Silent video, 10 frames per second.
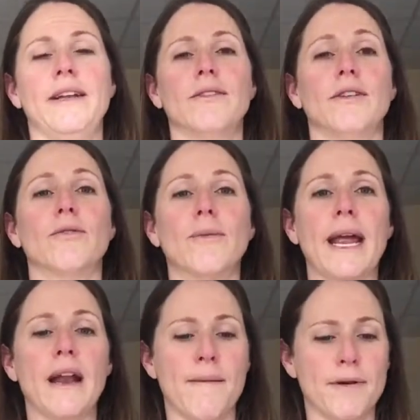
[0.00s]
Here's a
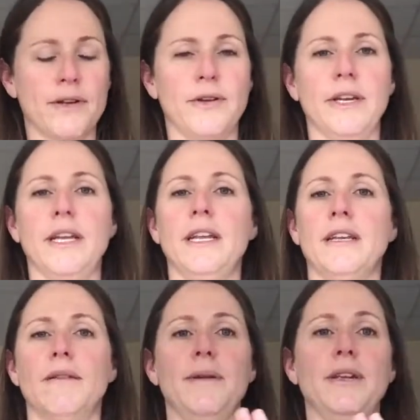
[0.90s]
great opportunity
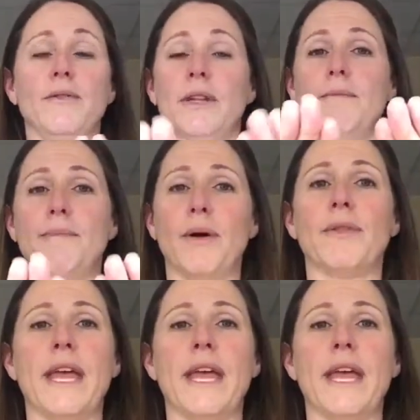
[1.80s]
to be using both